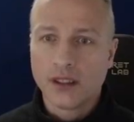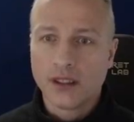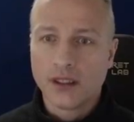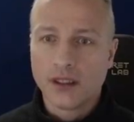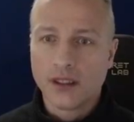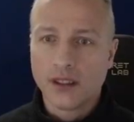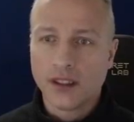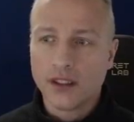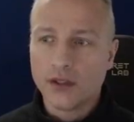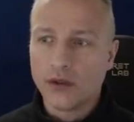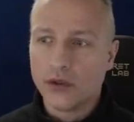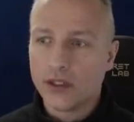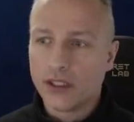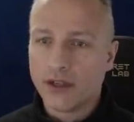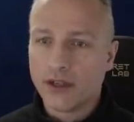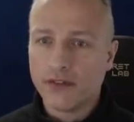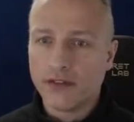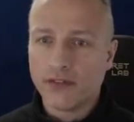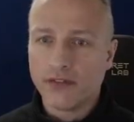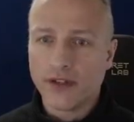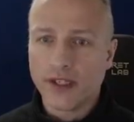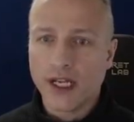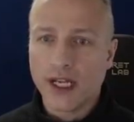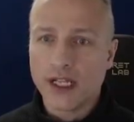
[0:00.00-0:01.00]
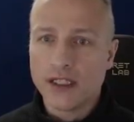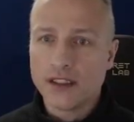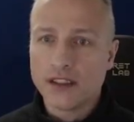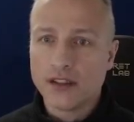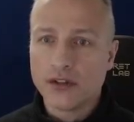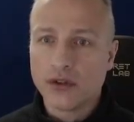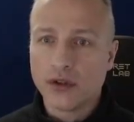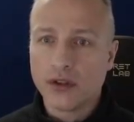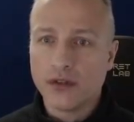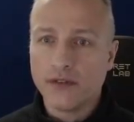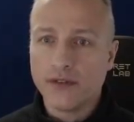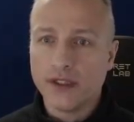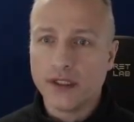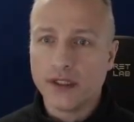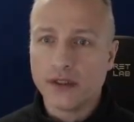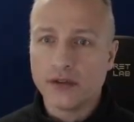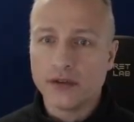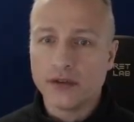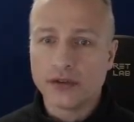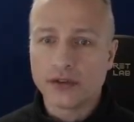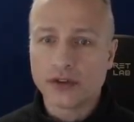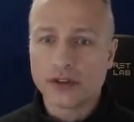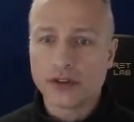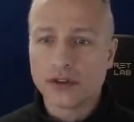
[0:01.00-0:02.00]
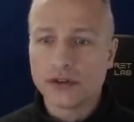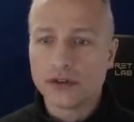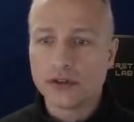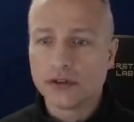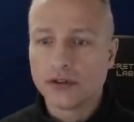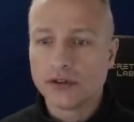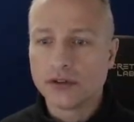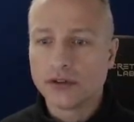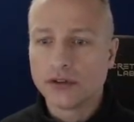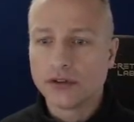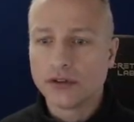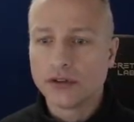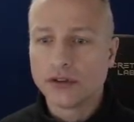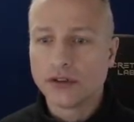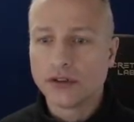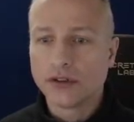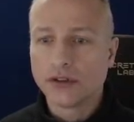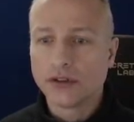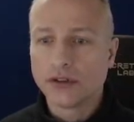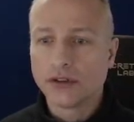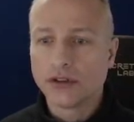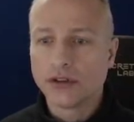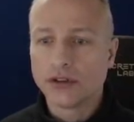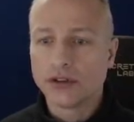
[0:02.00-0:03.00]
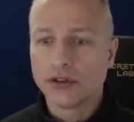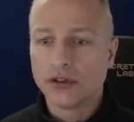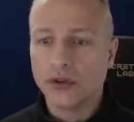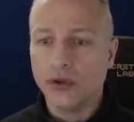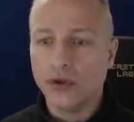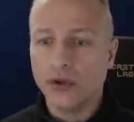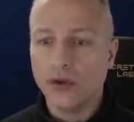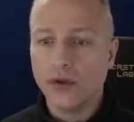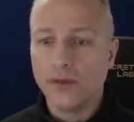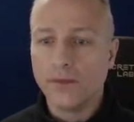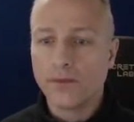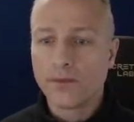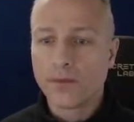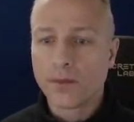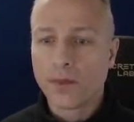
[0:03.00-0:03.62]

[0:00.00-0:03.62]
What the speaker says: I don't have the finances or the vehicles. So,